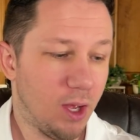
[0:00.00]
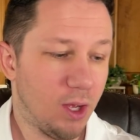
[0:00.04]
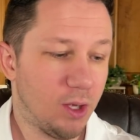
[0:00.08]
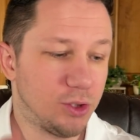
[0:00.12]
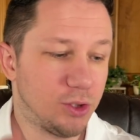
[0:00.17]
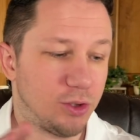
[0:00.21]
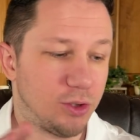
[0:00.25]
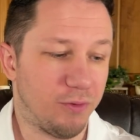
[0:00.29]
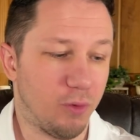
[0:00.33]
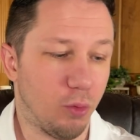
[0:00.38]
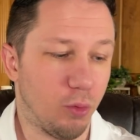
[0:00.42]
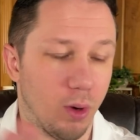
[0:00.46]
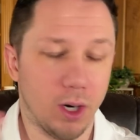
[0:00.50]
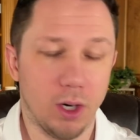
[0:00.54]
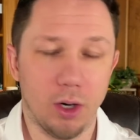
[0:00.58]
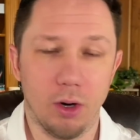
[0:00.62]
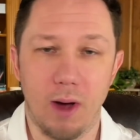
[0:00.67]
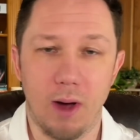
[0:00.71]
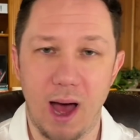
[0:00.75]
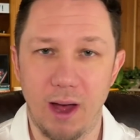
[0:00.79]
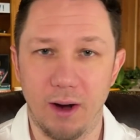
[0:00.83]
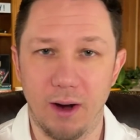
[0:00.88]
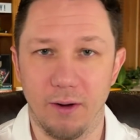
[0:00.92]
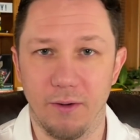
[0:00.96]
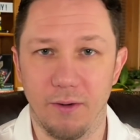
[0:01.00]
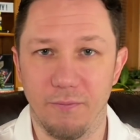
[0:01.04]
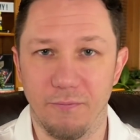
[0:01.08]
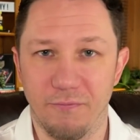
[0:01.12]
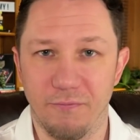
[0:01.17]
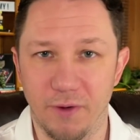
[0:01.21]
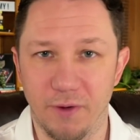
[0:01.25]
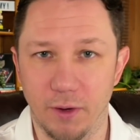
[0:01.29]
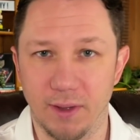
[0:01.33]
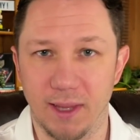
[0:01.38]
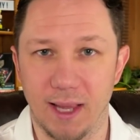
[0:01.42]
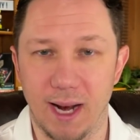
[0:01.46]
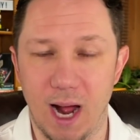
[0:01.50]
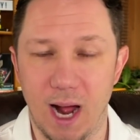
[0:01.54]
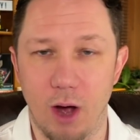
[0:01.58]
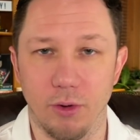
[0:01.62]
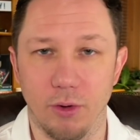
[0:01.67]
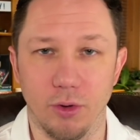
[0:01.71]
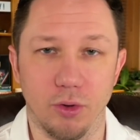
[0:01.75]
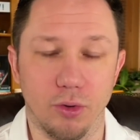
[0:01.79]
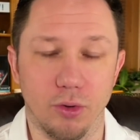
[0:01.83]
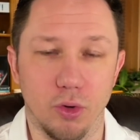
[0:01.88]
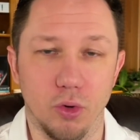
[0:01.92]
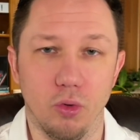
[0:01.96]
So if you want to know how to figure that out,
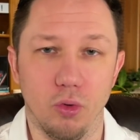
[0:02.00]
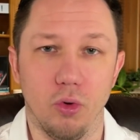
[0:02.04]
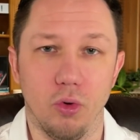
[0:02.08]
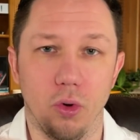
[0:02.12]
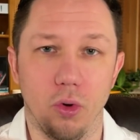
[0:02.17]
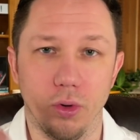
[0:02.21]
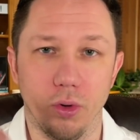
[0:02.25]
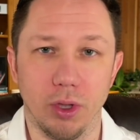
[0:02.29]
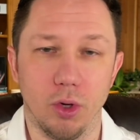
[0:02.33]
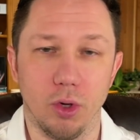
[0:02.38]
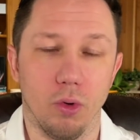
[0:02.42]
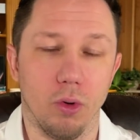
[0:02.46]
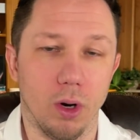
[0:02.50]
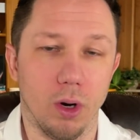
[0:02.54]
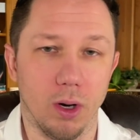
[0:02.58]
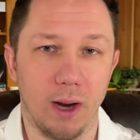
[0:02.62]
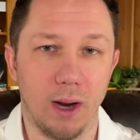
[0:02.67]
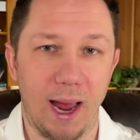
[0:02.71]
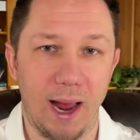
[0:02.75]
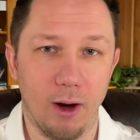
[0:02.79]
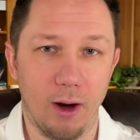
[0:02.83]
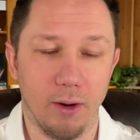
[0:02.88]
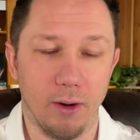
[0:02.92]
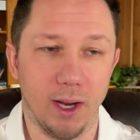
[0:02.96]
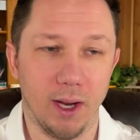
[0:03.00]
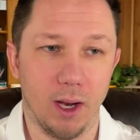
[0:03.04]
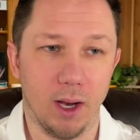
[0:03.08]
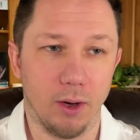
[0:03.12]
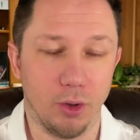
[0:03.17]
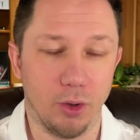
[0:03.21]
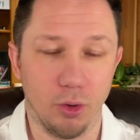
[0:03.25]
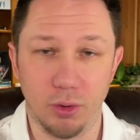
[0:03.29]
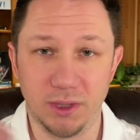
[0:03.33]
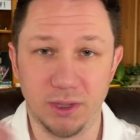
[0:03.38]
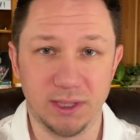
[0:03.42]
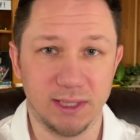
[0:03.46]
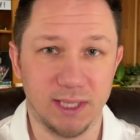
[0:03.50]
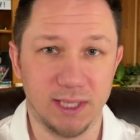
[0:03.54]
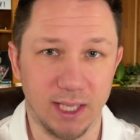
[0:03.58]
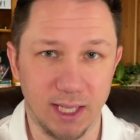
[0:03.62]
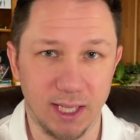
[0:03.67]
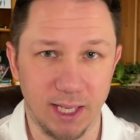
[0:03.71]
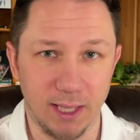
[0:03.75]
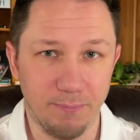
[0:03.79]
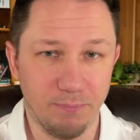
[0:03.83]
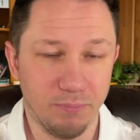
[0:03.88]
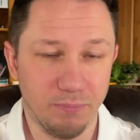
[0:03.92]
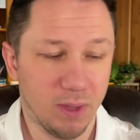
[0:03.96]
you Google your area, your
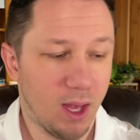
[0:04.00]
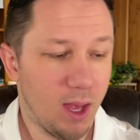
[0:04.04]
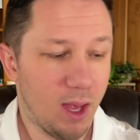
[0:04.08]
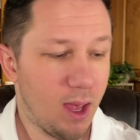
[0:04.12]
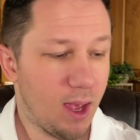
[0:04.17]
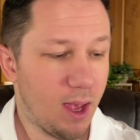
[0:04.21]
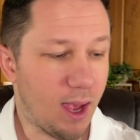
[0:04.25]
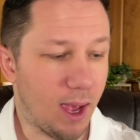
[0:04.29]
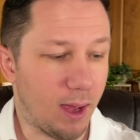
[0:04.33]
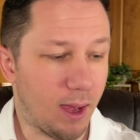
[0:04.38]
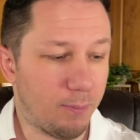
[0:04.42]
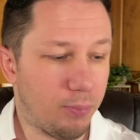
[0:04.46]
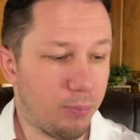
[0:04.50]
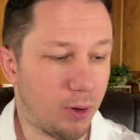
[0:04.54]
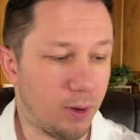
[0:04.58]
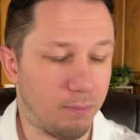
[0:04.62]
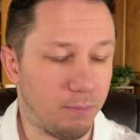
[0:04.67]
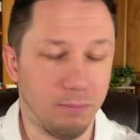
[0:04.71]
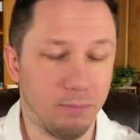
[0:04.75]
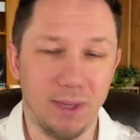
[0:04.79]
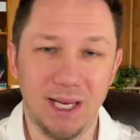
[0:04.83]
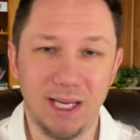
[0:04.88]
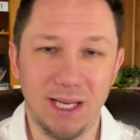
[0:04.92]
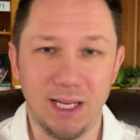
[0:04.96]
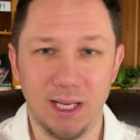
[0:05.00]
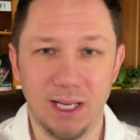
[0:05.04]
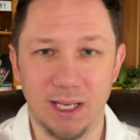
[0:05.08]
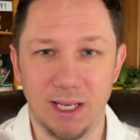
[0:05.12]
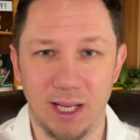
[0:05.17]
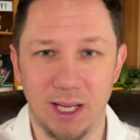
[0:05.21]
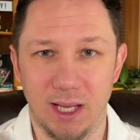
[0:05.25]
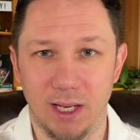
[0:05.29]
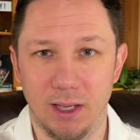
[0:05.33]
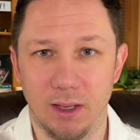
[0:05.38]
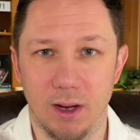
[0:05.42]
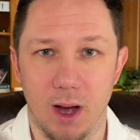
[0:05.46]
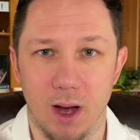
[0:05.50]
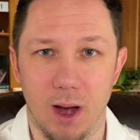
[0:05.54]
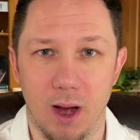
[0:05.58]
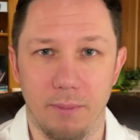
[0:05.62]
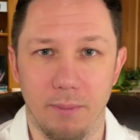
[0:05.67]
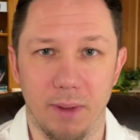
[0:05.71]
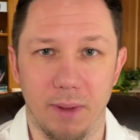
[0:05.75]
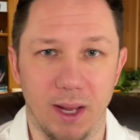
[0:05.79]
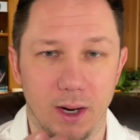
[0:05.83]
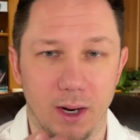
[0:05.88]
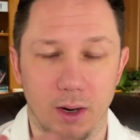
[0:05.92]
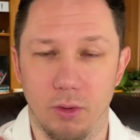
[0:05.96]
city, and put median income,
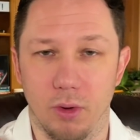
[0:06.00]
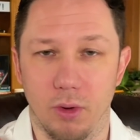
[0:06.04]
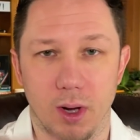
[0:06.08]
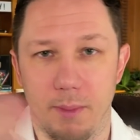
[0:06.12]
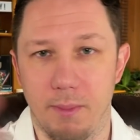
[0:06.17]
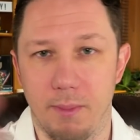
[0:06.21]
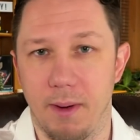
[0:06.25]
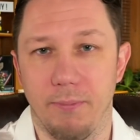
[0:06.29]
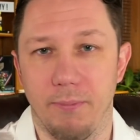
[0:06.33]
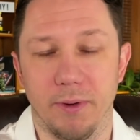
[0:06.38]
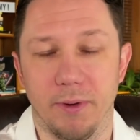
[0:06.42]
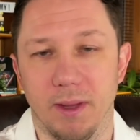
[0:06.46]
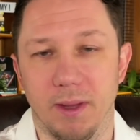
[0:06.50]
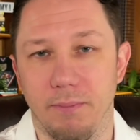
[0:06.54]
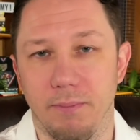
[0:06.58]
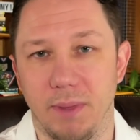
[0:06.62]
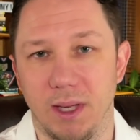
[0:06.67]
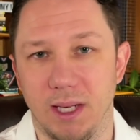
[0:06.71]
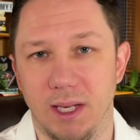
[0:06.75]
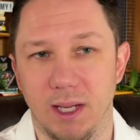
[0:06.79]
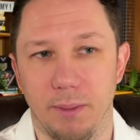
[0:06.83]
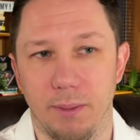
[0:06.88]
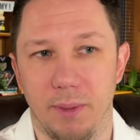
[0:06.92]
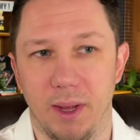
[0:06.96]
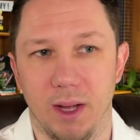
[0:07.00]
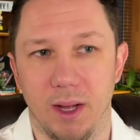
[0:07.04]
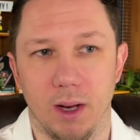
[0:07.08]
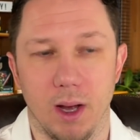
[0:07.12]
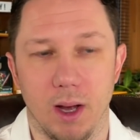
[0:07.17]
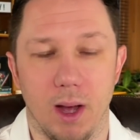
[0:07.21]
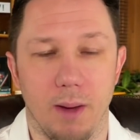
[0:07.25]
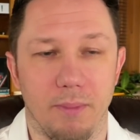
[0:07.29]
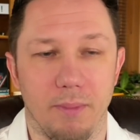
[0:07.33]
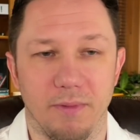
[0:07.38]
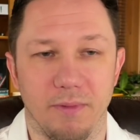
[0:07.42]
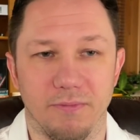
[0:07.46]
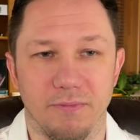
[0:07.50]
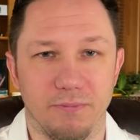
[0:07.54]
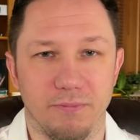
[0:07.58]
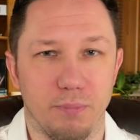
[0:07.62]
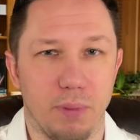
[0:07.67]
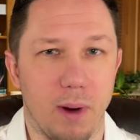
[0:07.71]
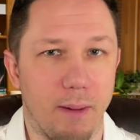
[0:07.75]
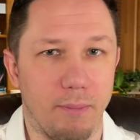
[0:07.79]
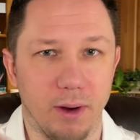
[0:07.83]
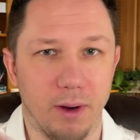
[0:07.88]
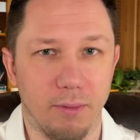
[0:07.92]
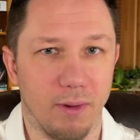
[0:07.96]
and it'll come up with a median income of
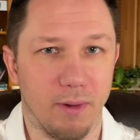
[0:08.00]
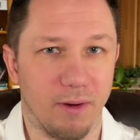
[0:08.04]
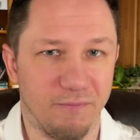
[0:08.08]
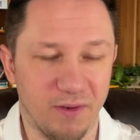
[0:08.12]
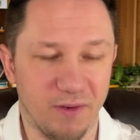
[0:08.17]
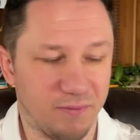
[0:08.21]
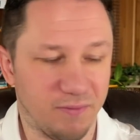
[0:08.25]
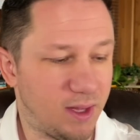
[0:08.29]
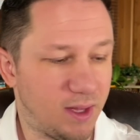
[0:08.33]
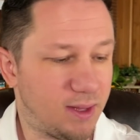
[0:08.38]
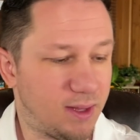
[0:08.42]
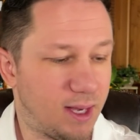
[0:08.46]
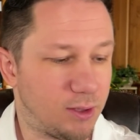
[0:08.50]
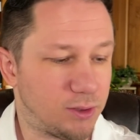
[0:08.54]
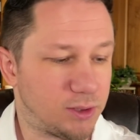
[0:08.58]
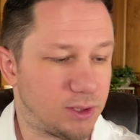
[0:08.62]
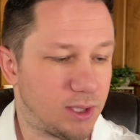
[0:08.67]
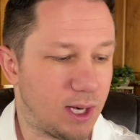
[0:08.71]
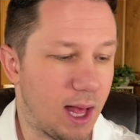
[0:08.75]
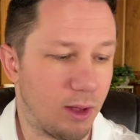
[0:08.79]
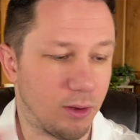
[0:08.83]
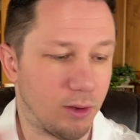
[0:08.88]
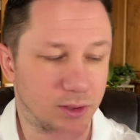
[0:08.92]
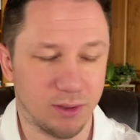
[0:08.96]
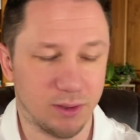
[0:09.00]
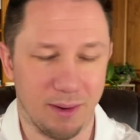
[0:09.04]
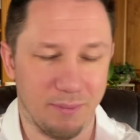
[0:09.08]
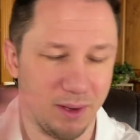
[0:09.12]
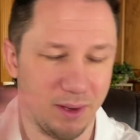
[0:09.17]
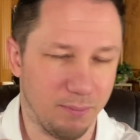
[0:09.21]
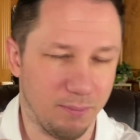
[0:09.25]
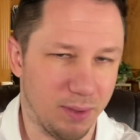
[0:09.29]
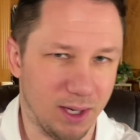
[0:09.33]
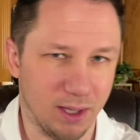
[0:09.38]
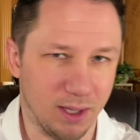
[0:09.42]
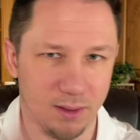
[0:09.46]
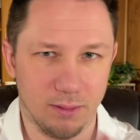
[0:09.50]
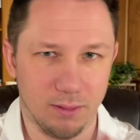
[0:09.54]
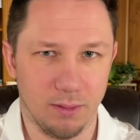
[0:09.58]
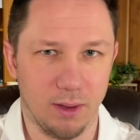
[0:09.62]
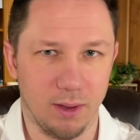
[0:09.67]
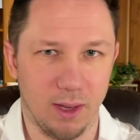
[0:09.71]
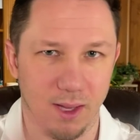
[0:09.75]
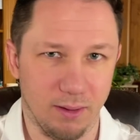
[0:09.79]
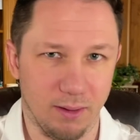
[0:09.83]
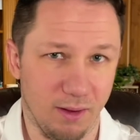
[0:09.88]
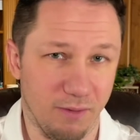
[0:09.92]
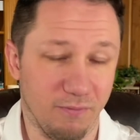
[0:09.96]
probably around $50,000. I mean, but
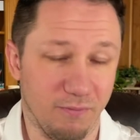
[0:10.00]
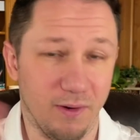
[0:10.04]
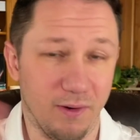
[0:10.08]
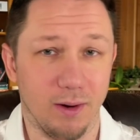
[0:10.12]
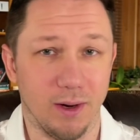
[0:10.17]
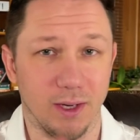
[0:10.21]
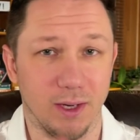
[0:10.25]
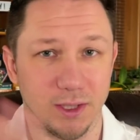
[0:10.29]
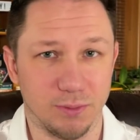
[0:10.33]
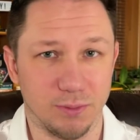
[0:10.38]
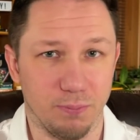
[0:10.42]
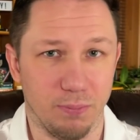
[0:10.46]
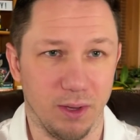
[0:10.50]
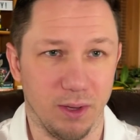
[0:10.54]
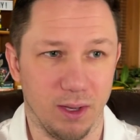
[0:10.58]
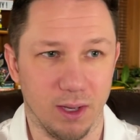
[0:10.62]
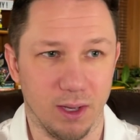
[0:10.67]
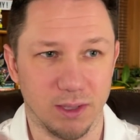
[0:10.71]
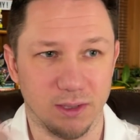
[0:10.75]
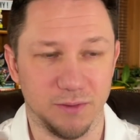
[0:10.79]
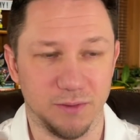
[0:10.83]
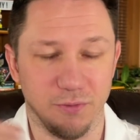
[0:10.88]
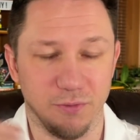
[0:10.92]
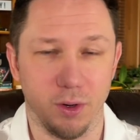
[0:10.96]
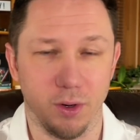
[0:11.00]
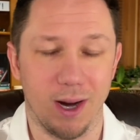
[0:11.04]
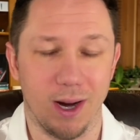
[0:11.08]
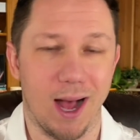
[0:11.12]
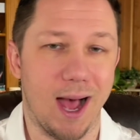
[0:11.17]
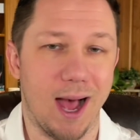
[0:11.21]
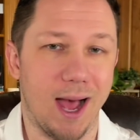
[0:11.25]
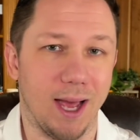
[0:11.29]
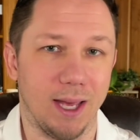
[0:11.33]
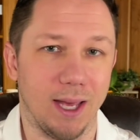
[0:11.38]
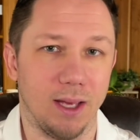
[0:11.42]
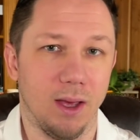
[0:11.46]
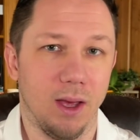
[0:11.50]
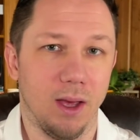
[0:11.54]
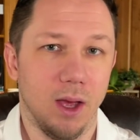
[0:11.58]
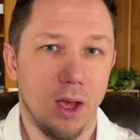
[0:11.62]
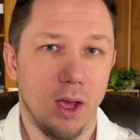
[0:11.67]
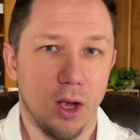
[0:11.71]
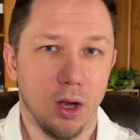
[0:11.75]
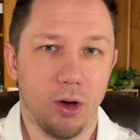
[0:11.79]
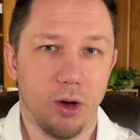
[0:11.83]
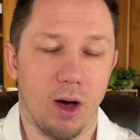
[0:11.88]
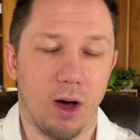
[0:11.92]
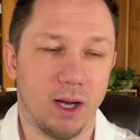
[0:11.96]
it varies because if you're in a high
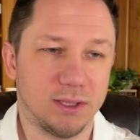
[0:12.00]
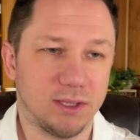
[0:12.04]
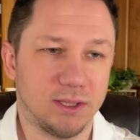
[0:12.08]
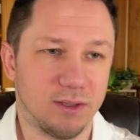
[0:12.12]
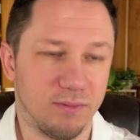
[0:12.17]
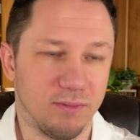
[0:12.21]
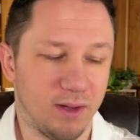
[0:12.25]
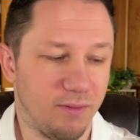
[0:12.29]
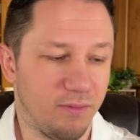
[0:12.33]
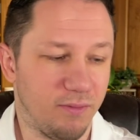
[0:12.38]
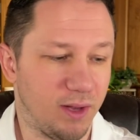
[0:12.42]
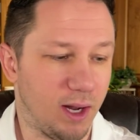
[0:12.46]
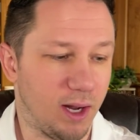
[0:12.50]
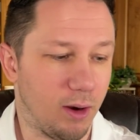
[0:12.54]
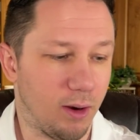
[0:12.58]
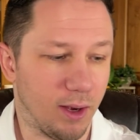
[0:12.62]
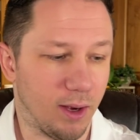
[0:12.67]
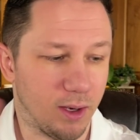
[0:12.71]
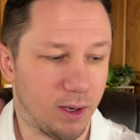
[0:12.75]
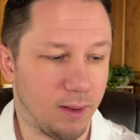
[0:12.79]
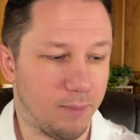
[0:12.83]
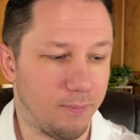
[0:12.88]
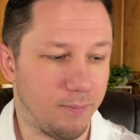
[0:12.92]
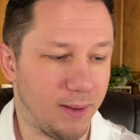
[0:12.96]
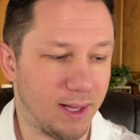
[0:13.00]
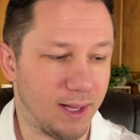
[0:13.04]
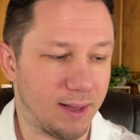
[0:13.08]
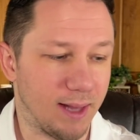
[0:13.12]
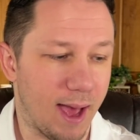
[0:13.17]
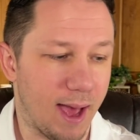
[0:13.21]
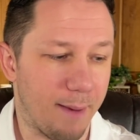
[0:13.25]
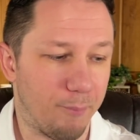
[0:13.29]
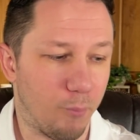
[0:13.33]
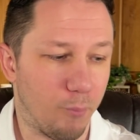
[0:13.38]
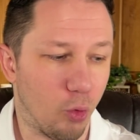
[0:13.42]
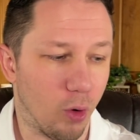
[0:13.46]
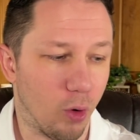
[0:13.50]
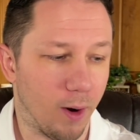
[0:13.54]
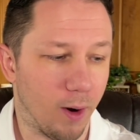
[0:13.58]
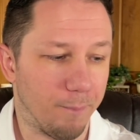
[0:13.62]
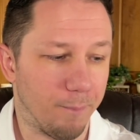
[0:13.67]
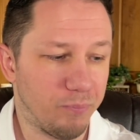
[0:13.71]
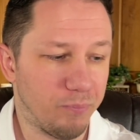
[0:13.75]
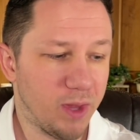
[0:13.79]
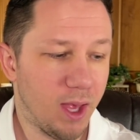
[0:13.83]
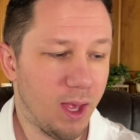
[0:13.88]
cost of living area, it can be a lot more.